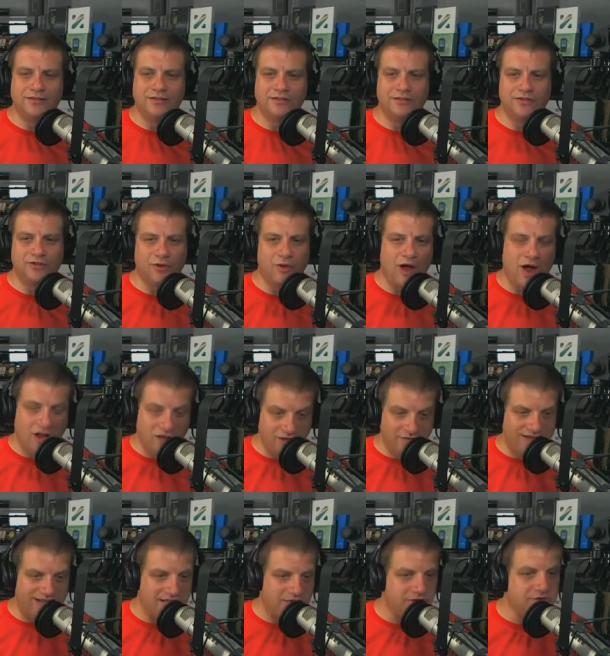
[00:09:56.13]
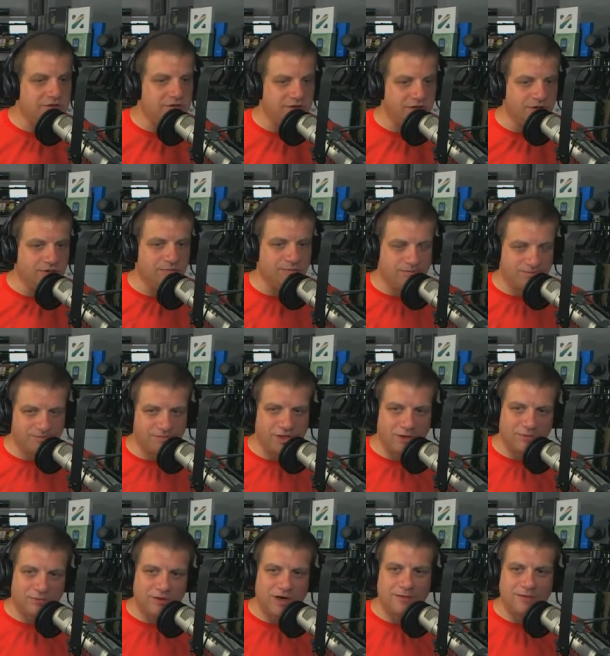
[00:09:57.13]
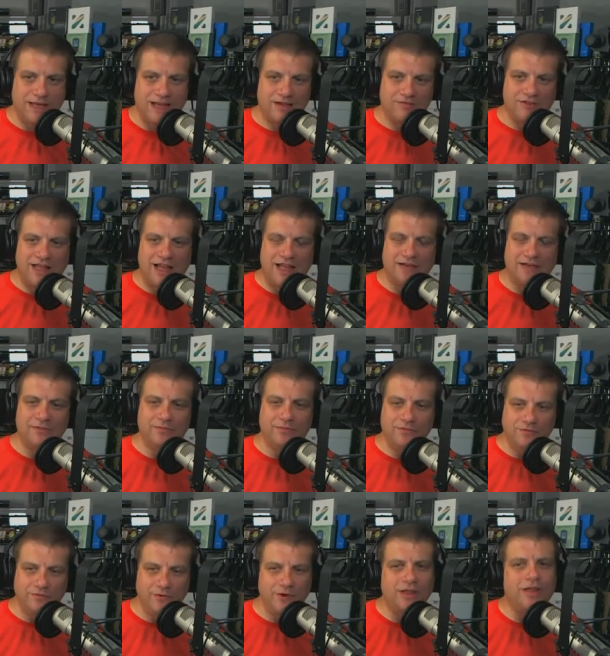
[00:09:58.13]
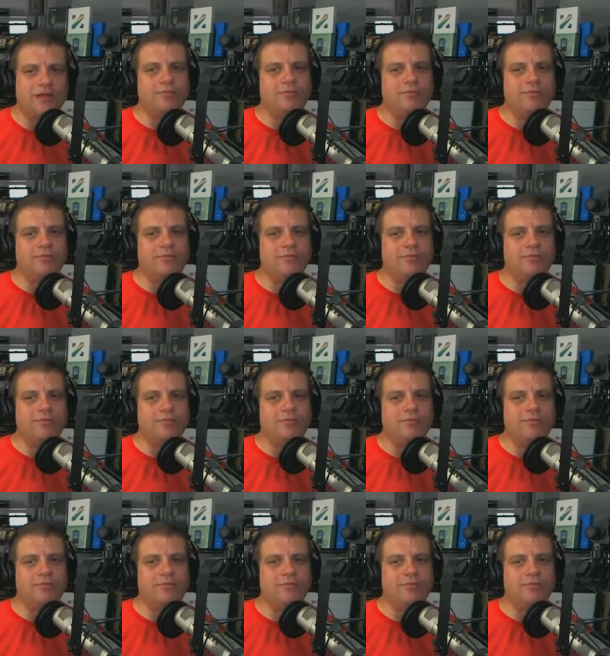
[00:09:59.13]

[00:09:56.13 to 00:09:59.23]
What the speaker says: So all of that's, they'll probably have a lot of it before then,